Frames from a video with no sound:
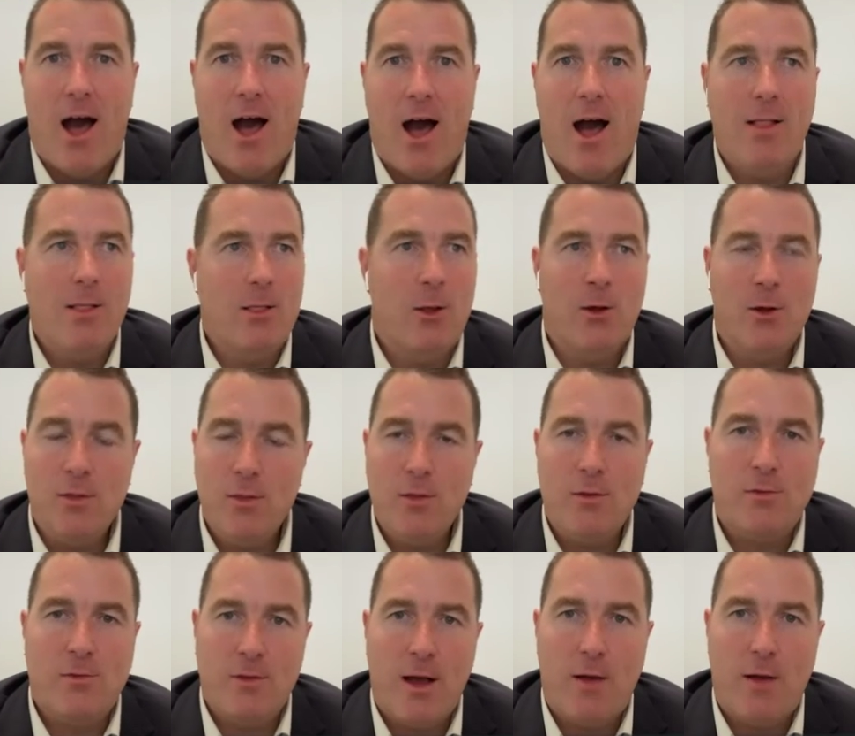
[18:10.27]
a lot of the
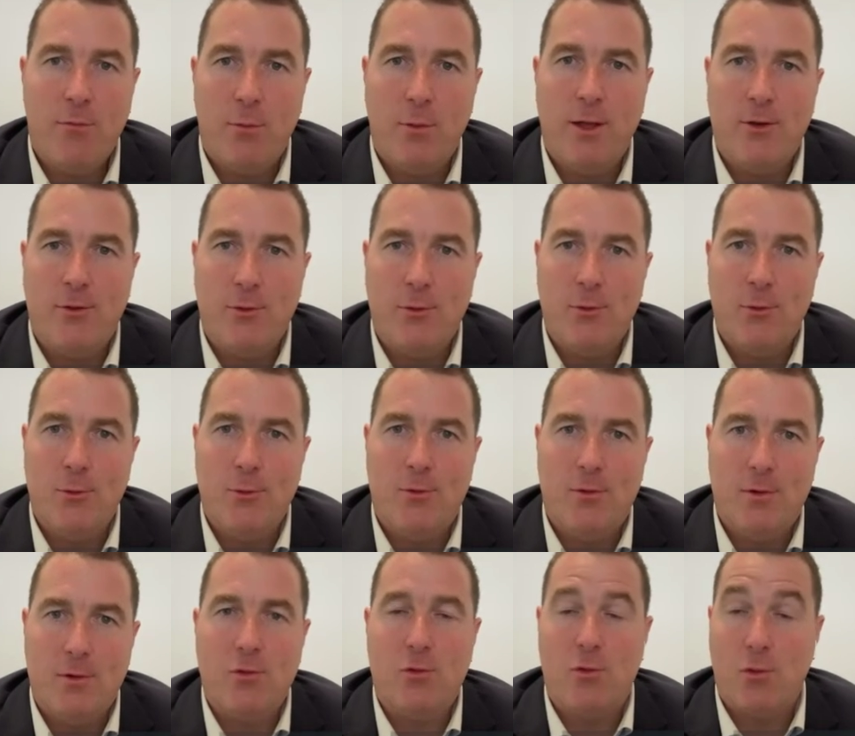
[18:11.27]
stuff we do
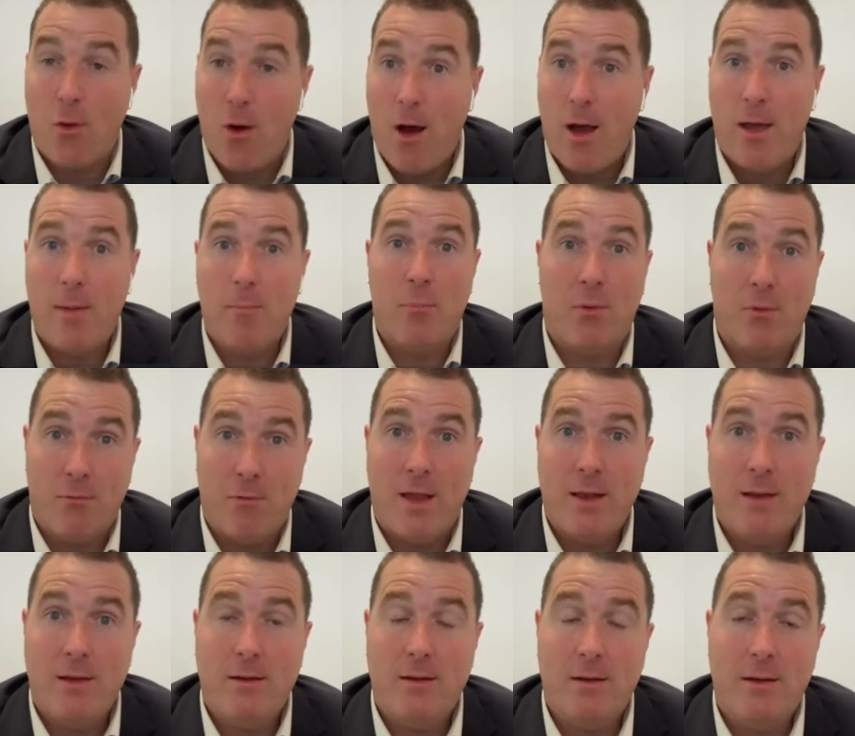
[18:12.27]
to try and
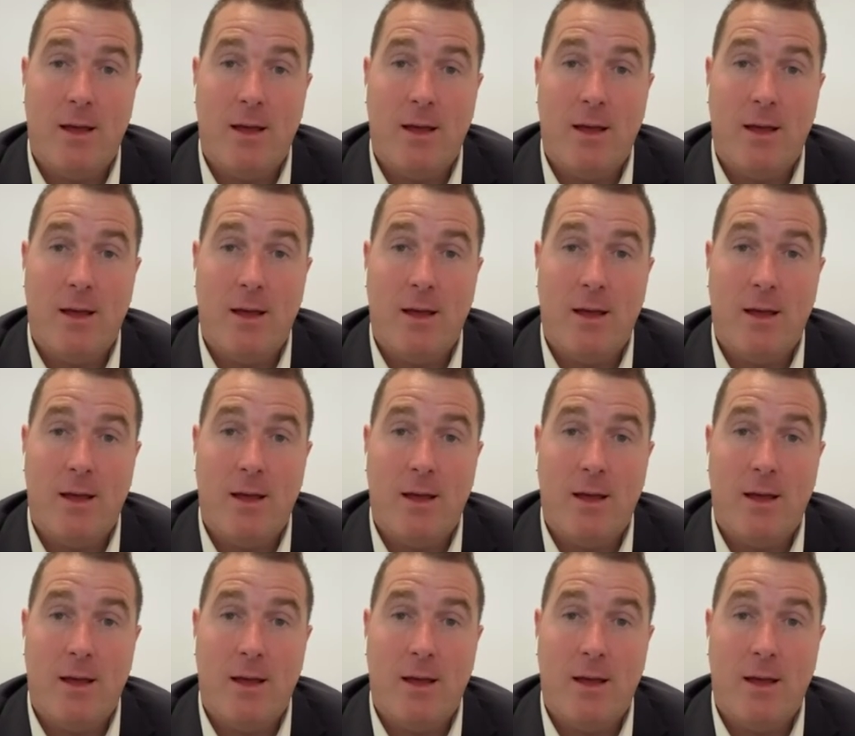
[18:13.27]
prevent